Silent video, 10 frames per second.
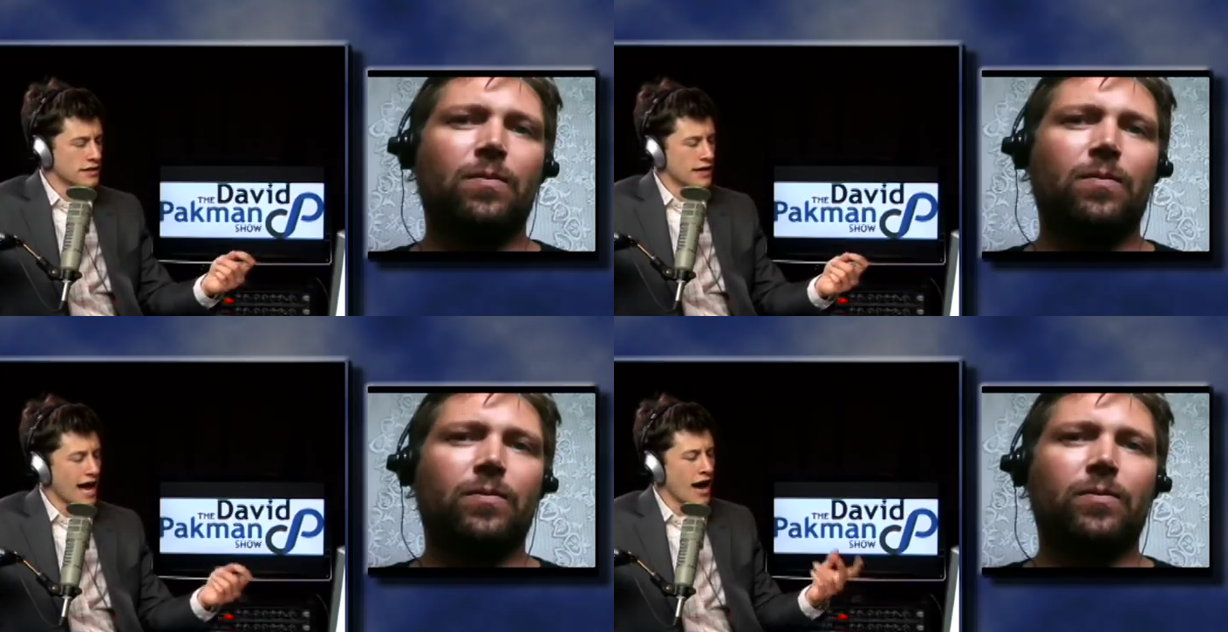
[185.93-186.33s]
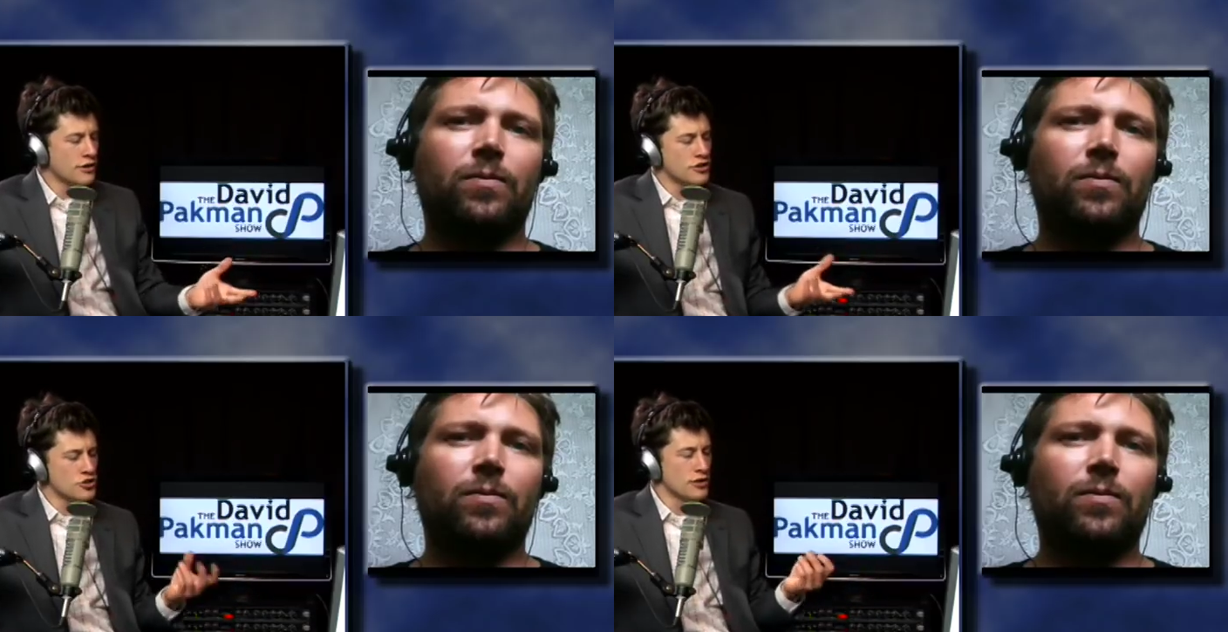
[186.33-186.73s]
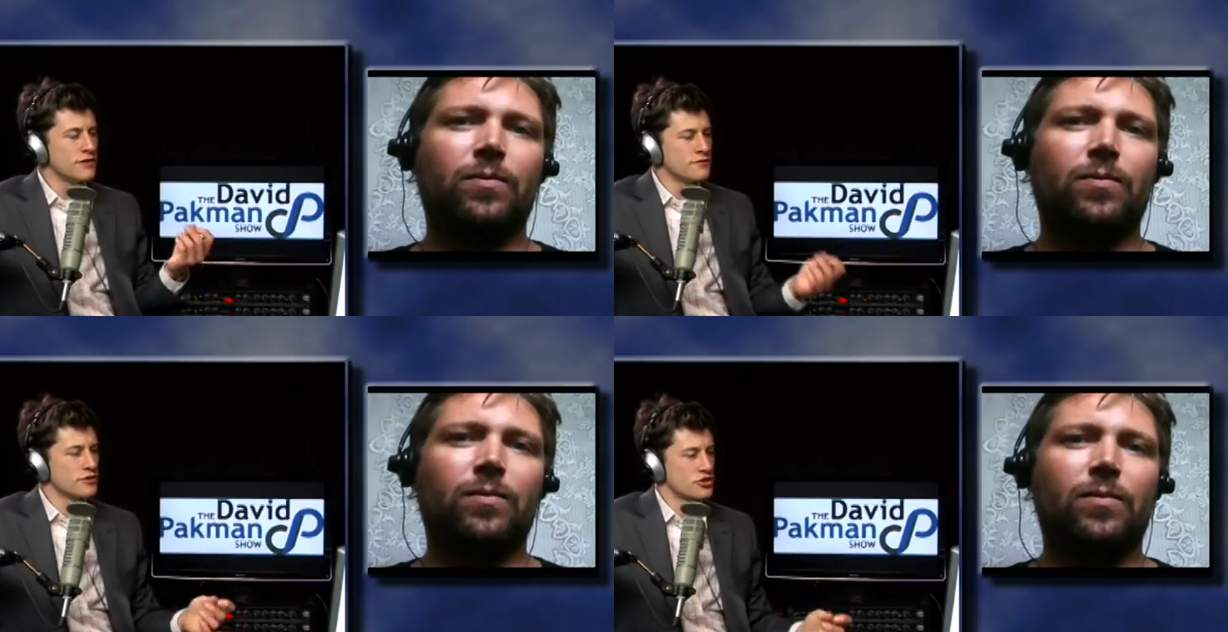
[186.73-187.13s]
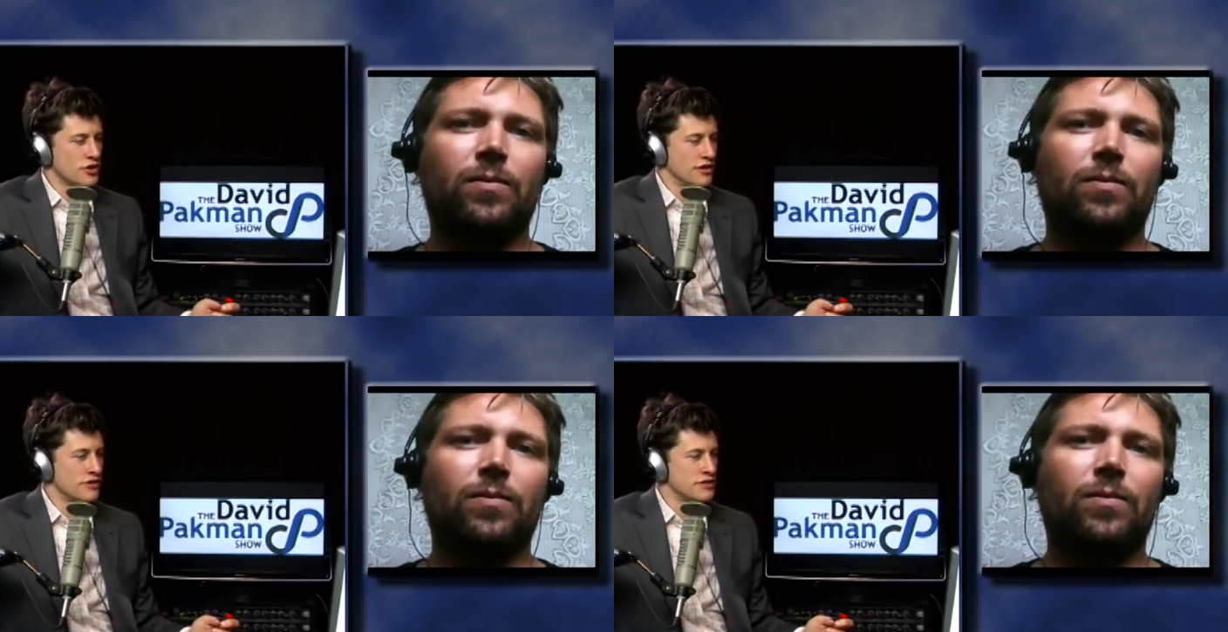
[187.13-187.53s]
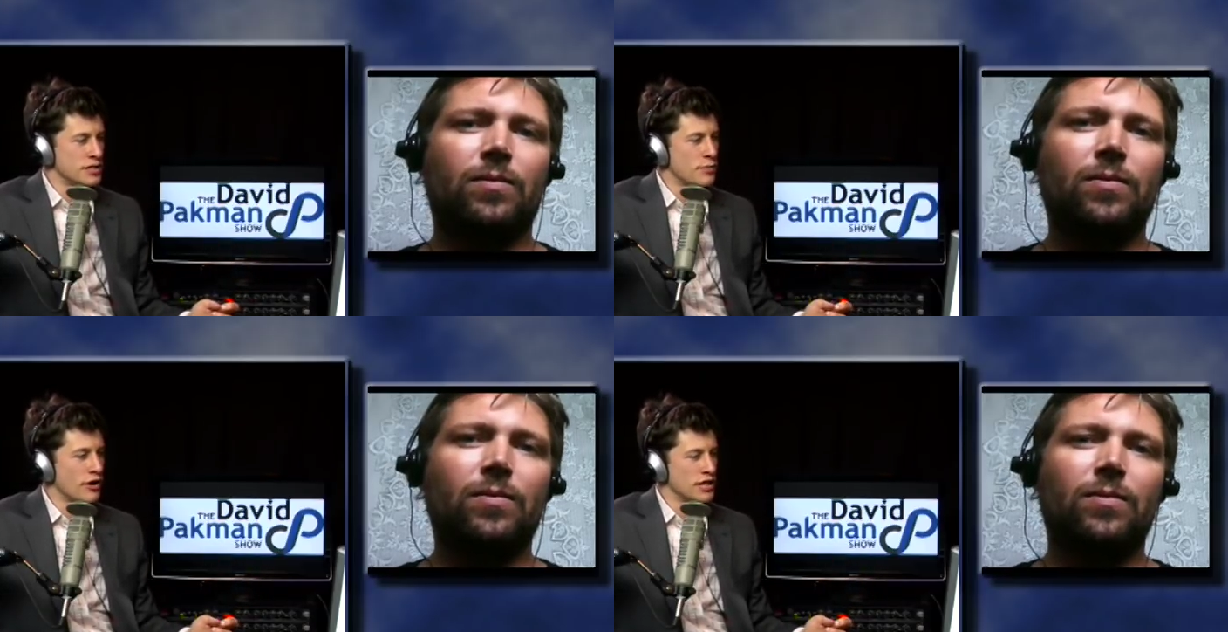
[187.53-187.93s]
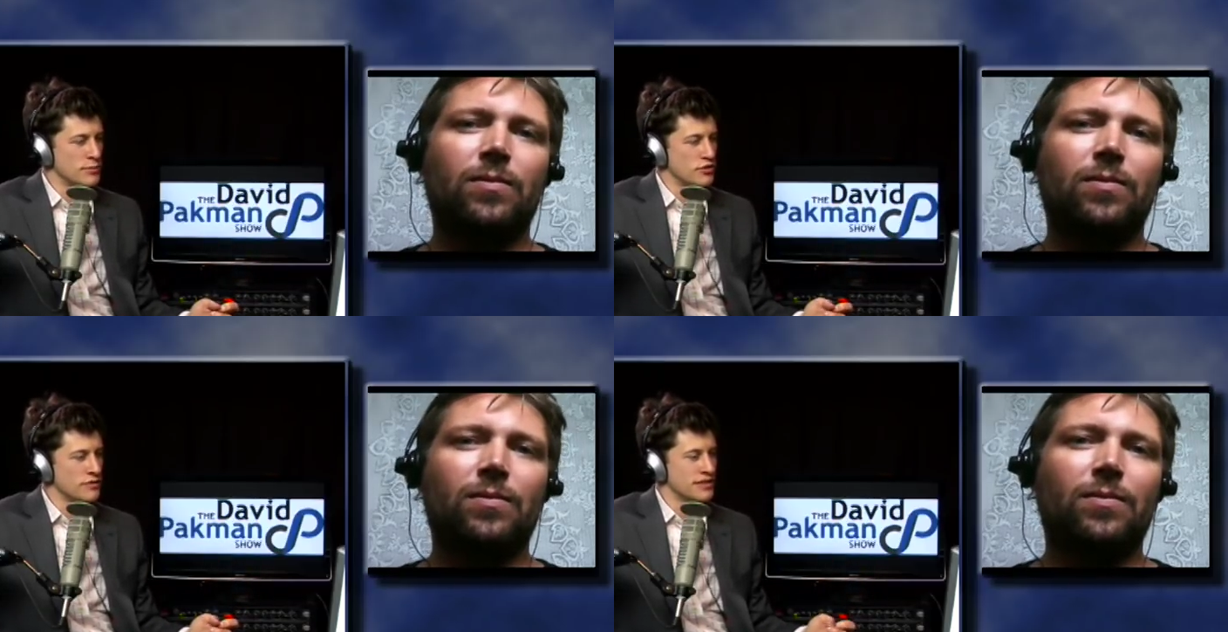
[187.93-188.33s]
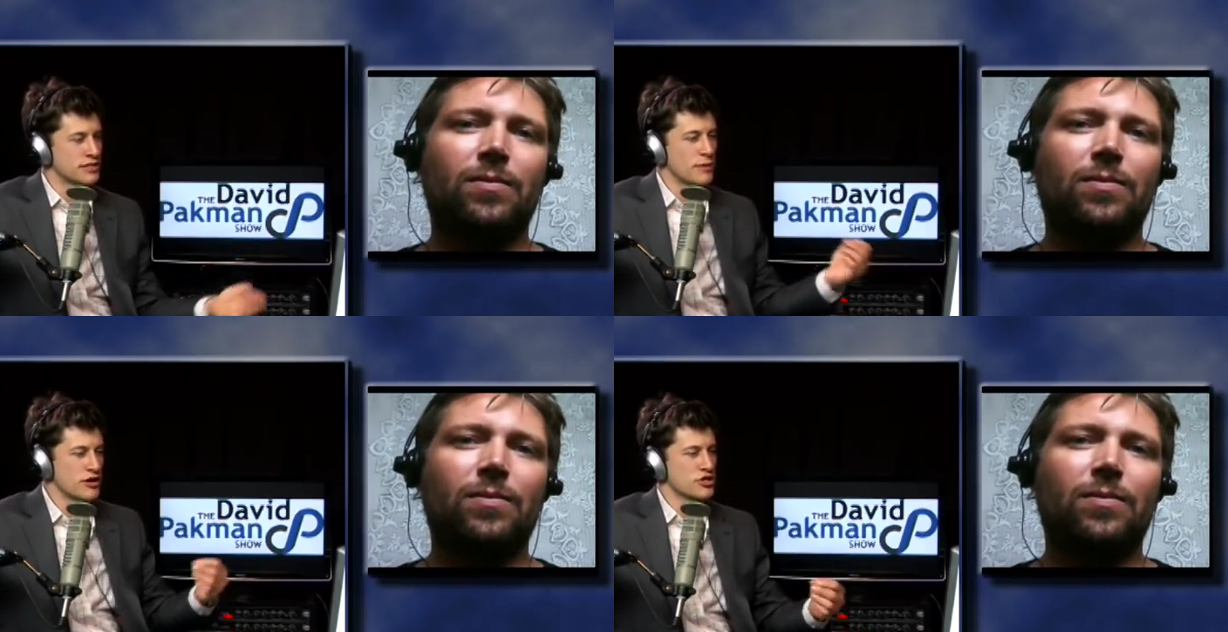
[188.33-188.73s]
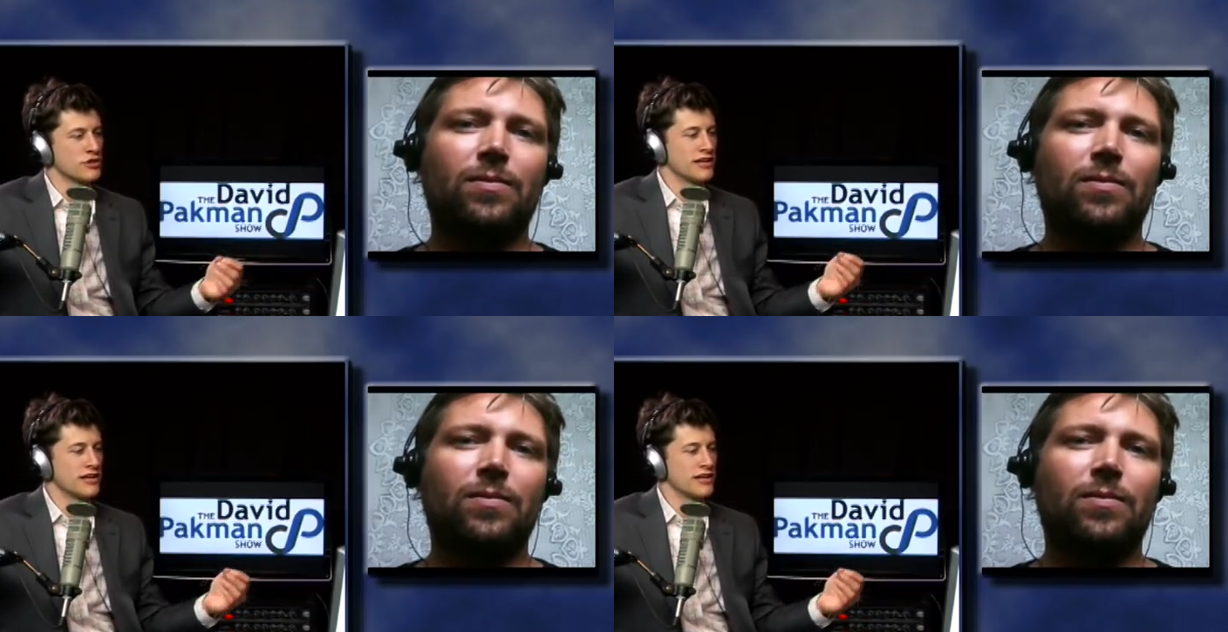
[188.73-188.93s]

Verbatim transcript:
Speaker 1: How did you infiltrate the Tea Party movement, especially